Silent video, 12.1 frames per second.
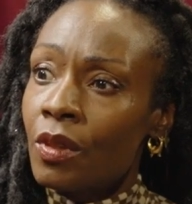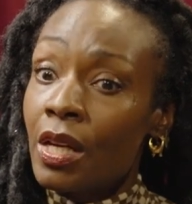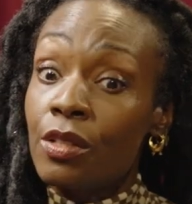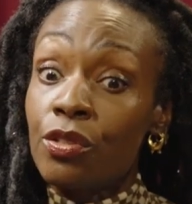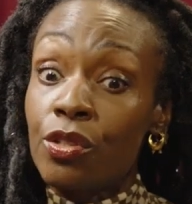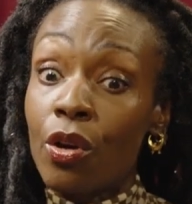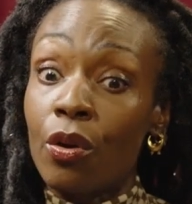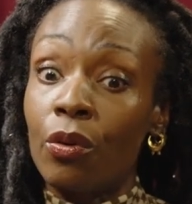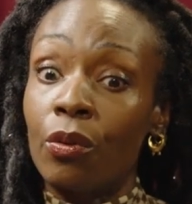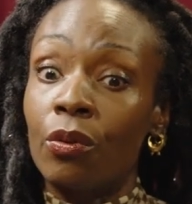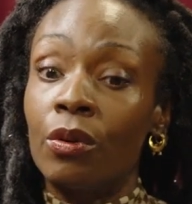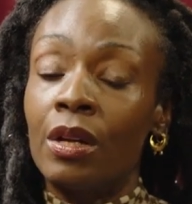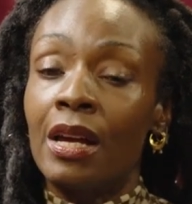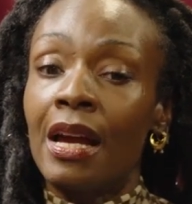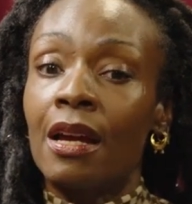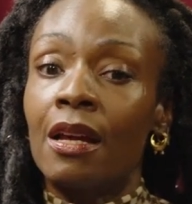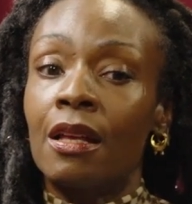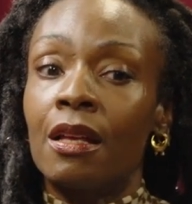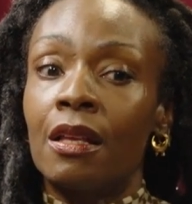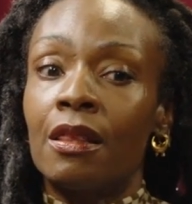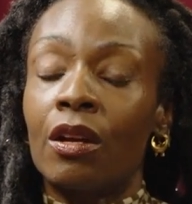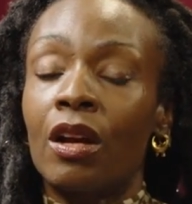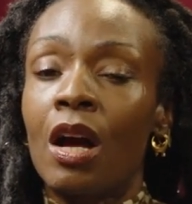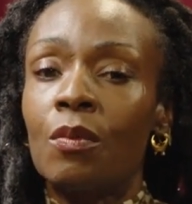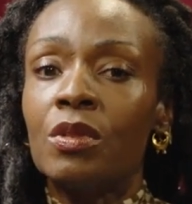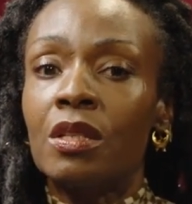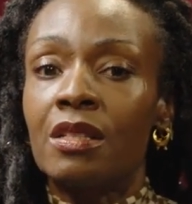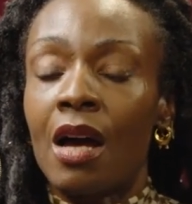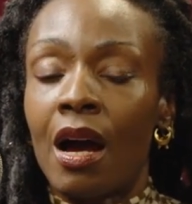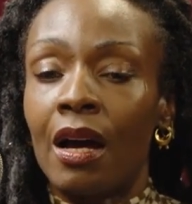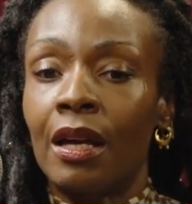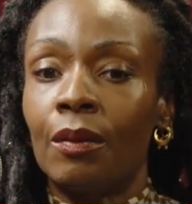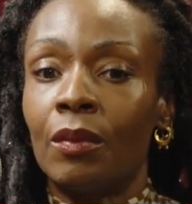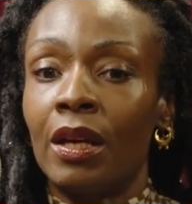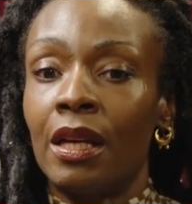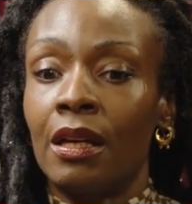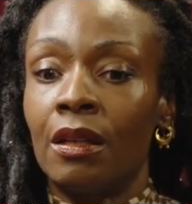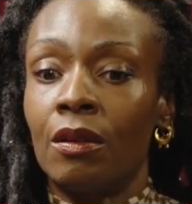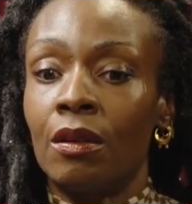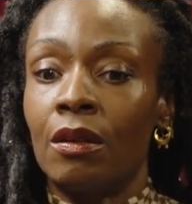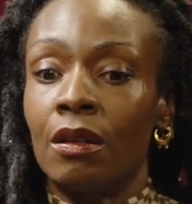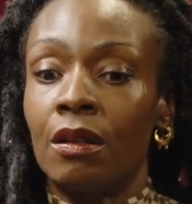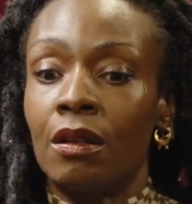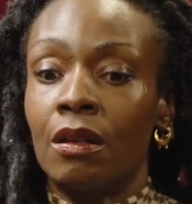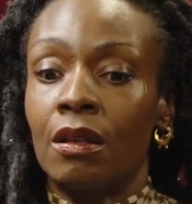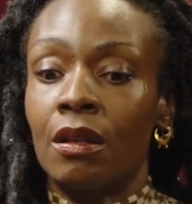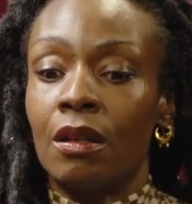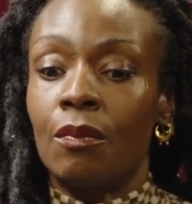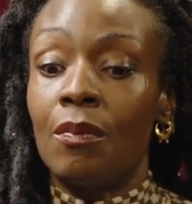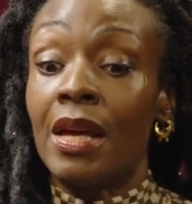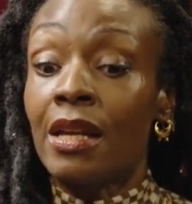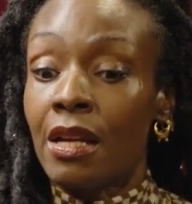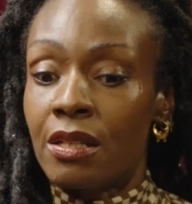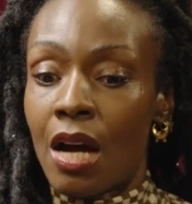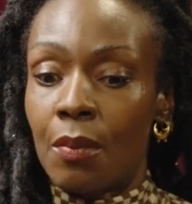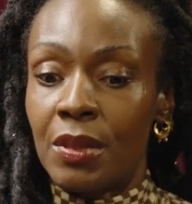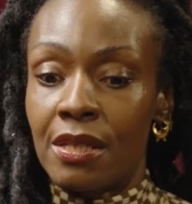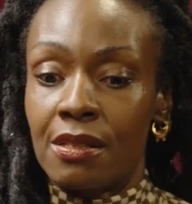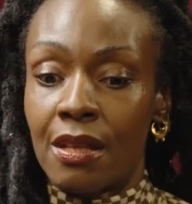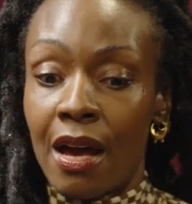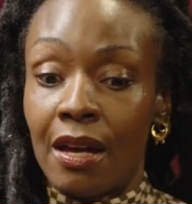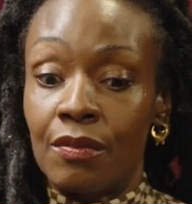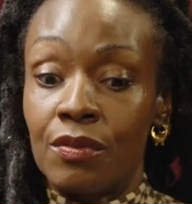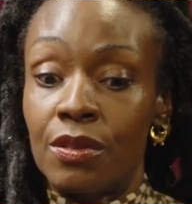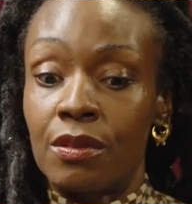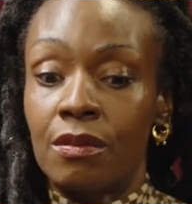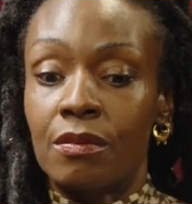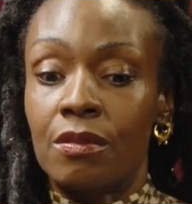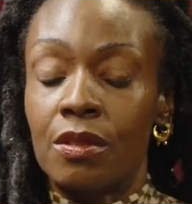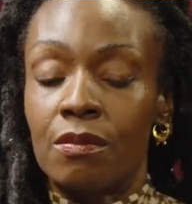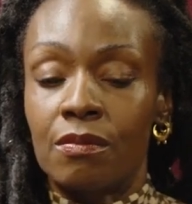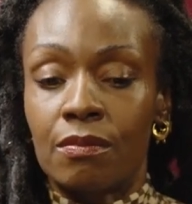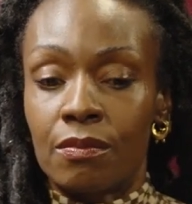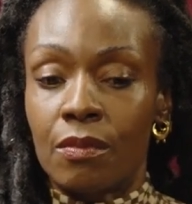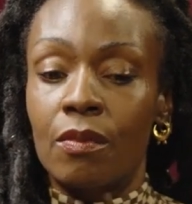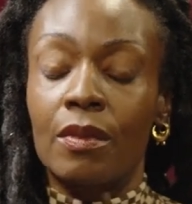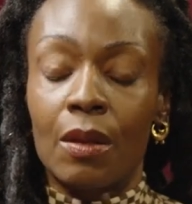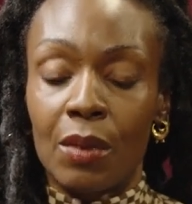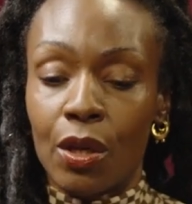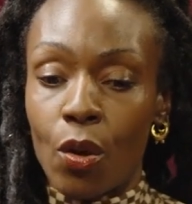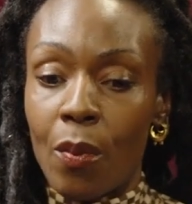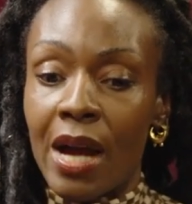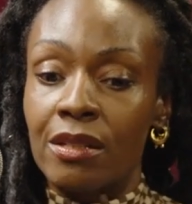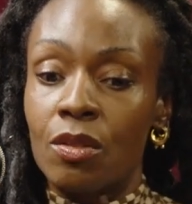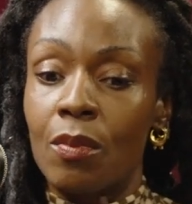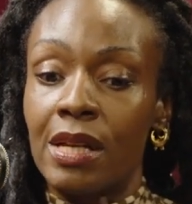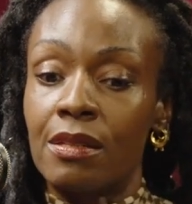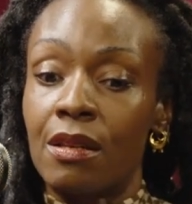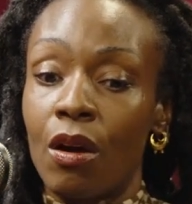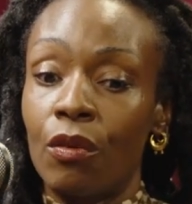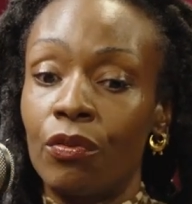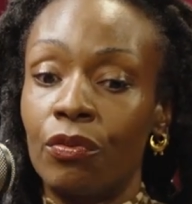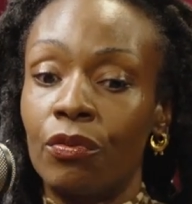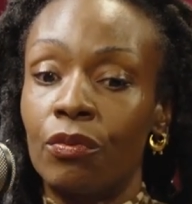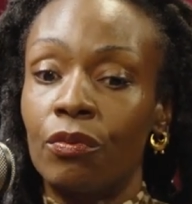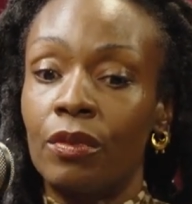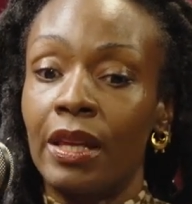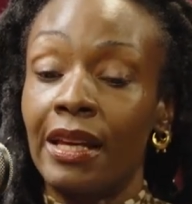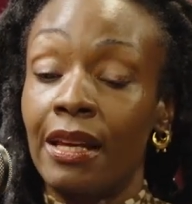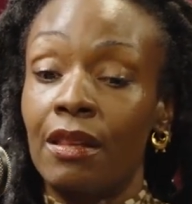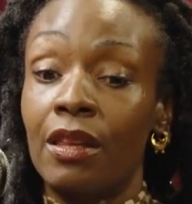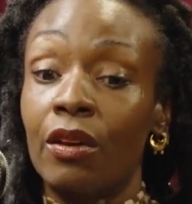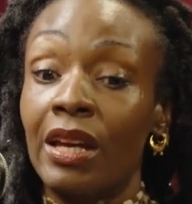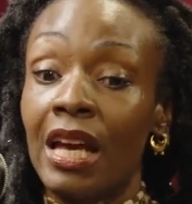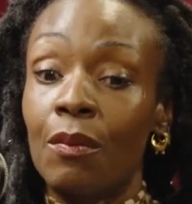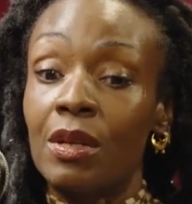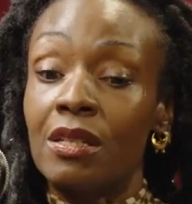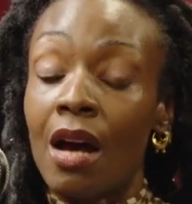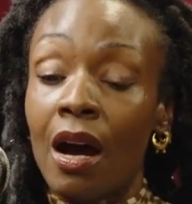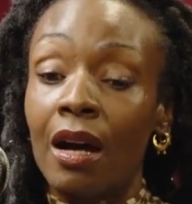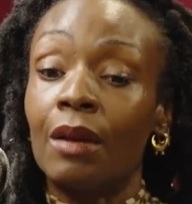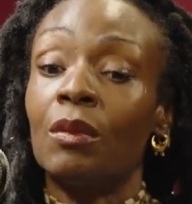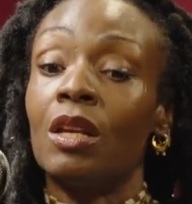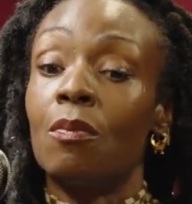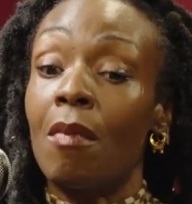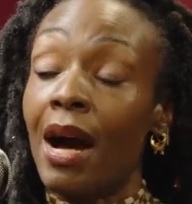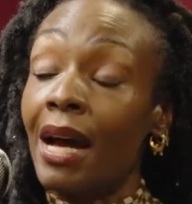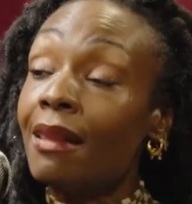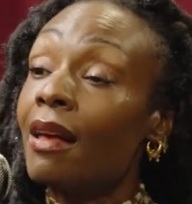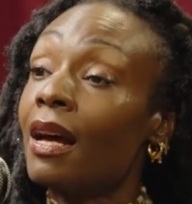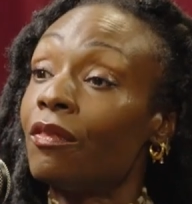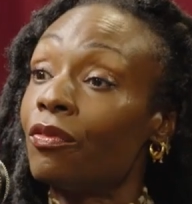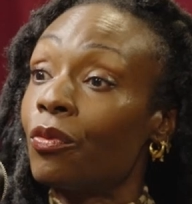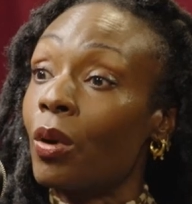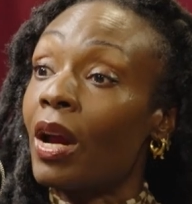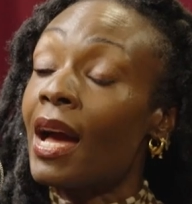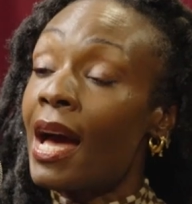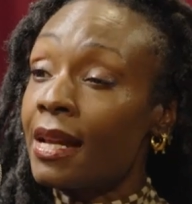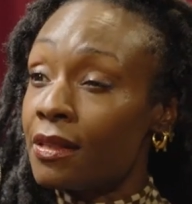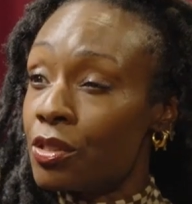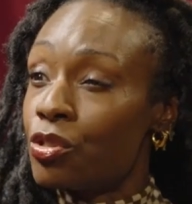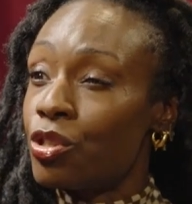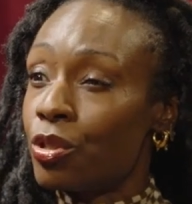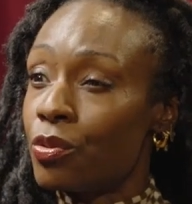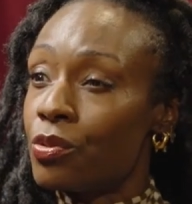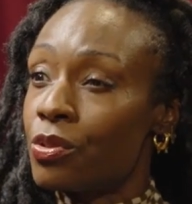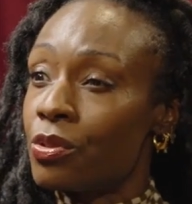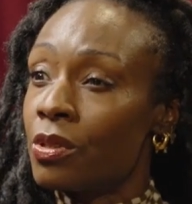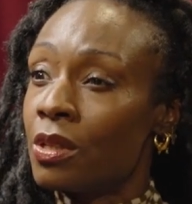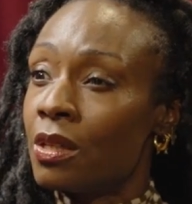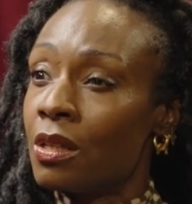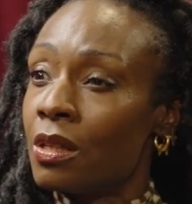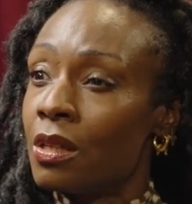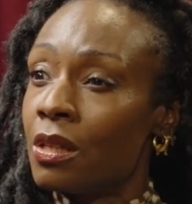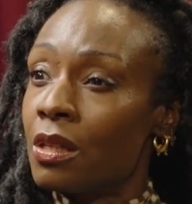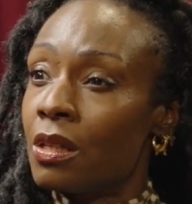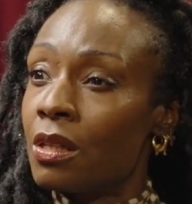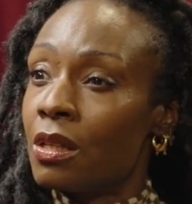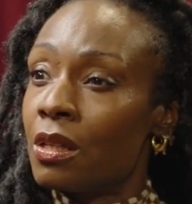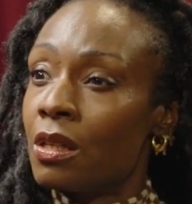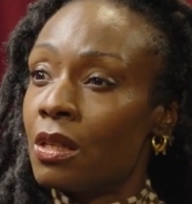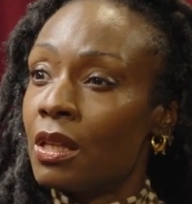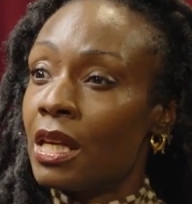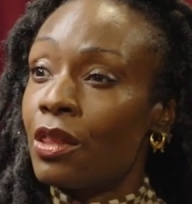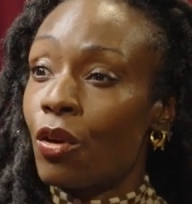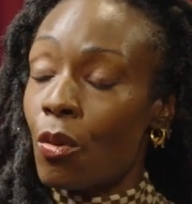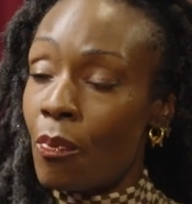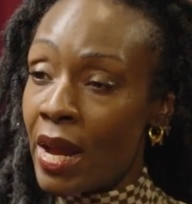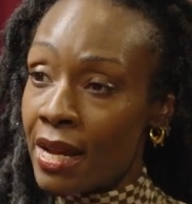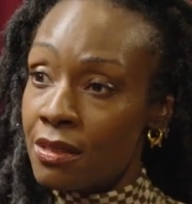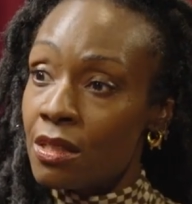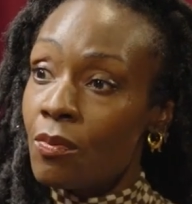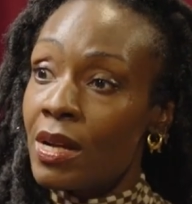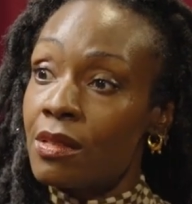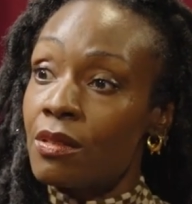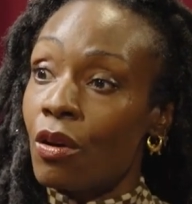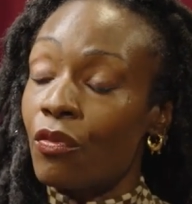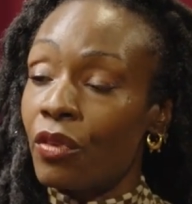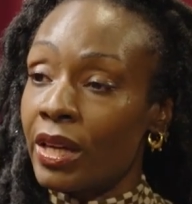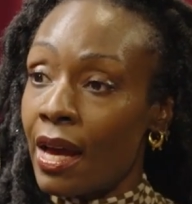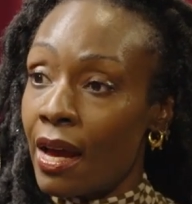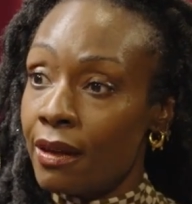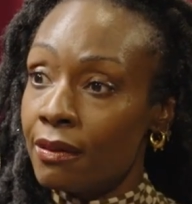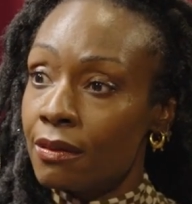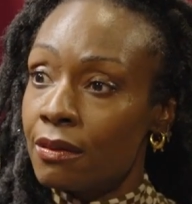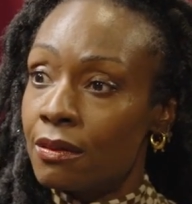And so there comes a time in many adoptees' lives, let me go back to myself, there came a time in my life where I had to choose. Either abandon myself again